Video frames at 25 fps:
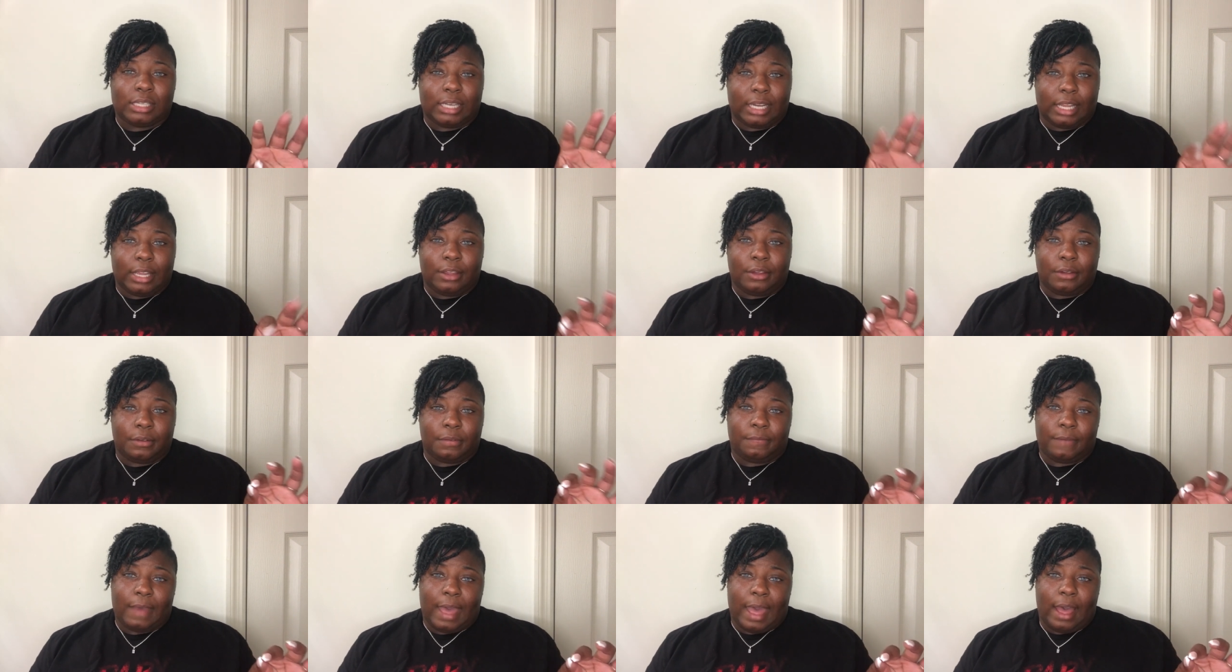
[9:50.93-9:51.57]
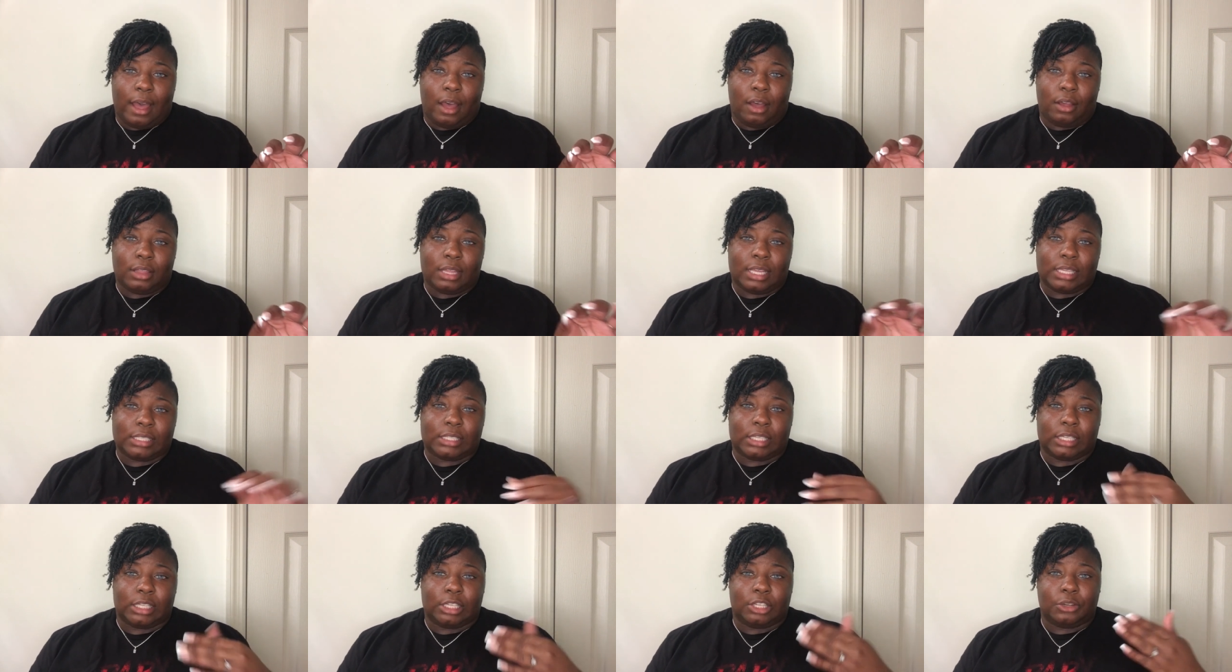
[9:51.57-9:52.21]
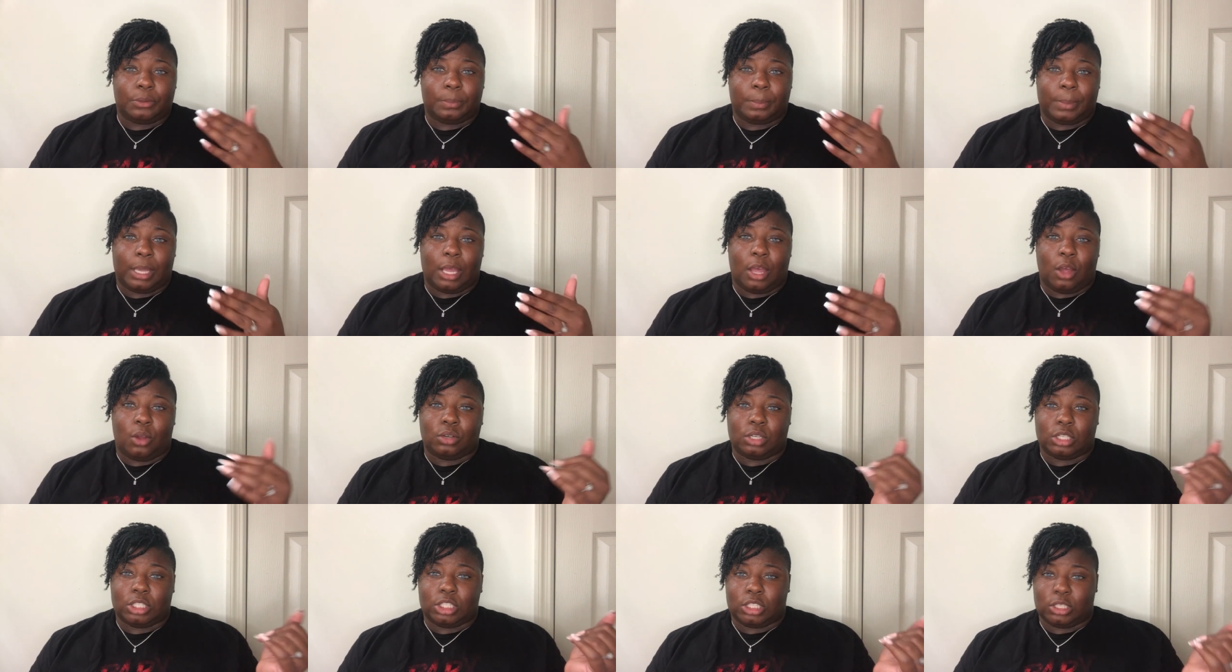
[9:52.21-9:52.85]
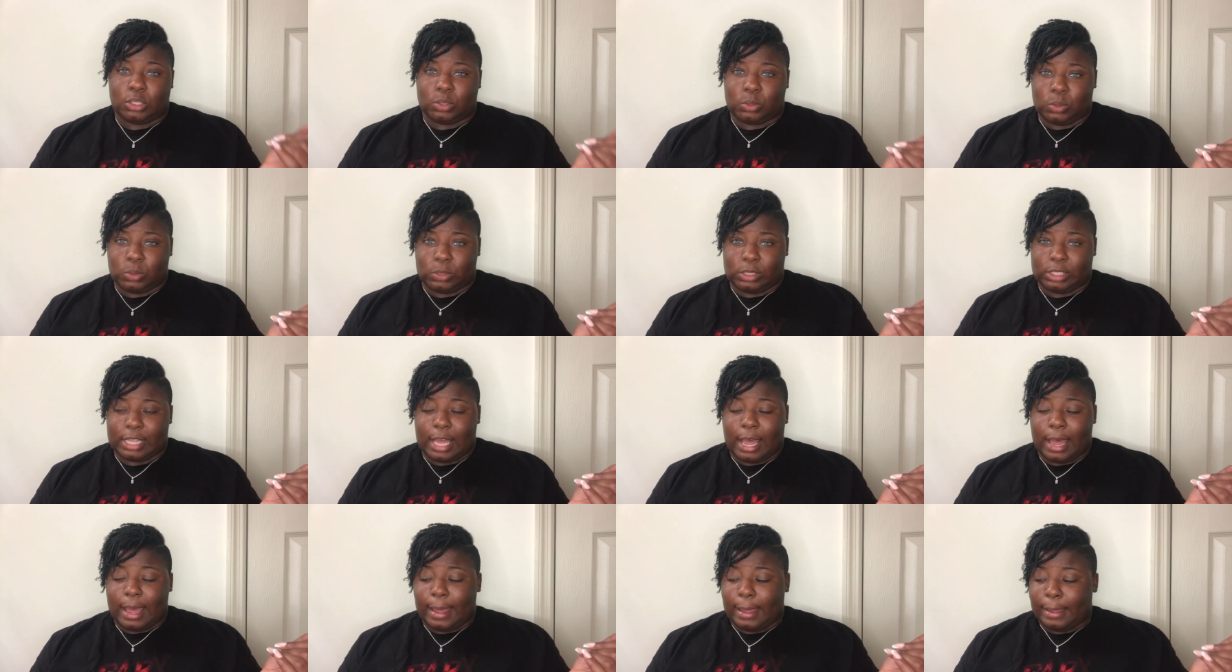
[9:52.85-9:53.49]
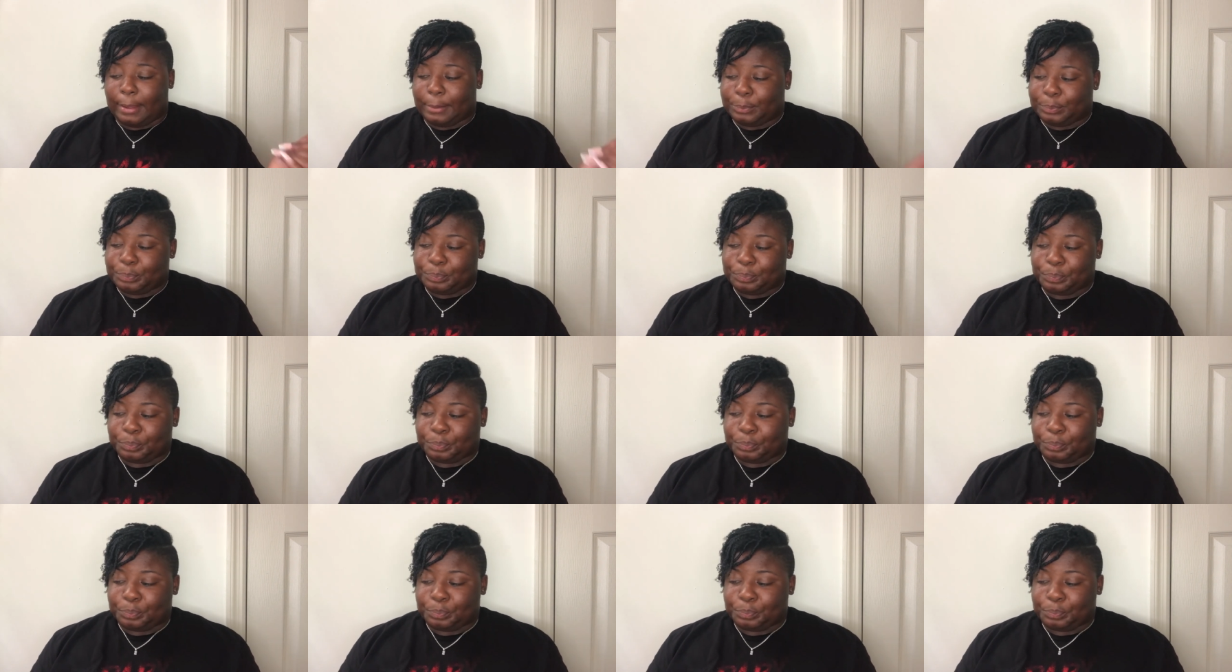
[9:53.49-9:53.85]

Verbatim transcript: nail file that's a little bit on the gentle side.